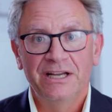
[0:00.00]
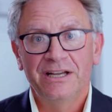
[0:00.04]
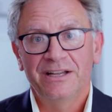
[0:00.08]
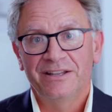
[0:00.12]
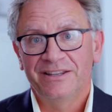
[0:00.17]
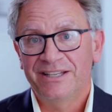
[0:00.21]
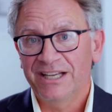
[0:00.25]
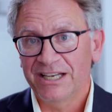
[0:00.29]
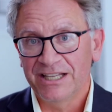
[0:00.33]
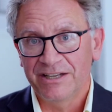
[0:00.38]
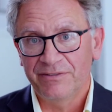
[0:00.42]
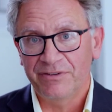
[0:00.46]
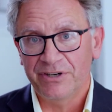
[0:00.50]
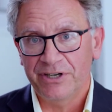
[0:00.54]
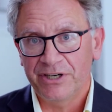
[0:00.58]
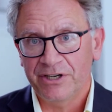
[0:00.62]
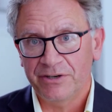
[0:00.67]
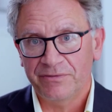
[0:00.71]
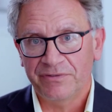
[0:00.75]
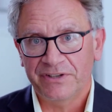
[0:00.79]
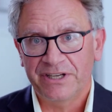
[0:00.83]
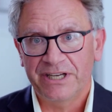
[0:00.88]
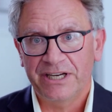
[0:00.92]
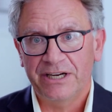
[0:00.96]
delivery
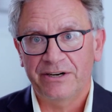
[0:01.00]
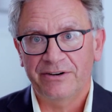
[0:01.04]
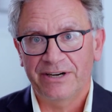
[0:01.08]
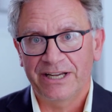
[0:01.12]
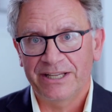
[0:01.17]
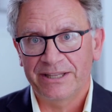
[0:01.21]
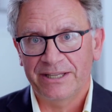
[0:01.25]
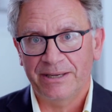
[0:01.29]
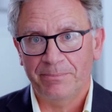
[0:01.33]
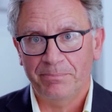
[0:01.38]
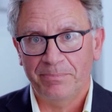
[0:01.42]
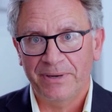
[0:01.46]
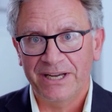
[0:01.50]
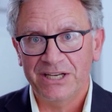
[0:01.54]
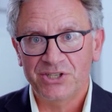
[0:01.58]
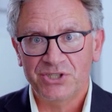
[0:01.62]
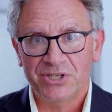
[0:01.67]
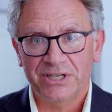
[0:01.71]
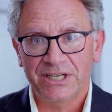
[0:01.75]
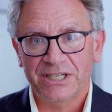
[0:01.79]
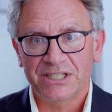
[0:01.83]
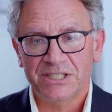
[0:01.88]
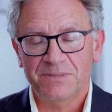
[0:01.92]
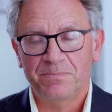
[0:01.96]
of care, and the
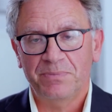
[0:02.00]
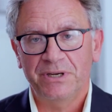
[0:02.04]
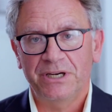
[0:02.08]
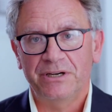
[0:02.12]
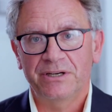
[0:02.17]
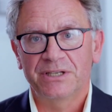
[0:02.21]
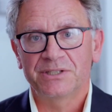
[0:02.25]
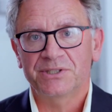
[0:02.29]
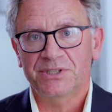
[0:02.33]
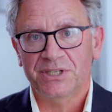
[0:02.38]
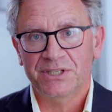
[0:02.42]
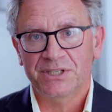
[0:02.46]
patient experience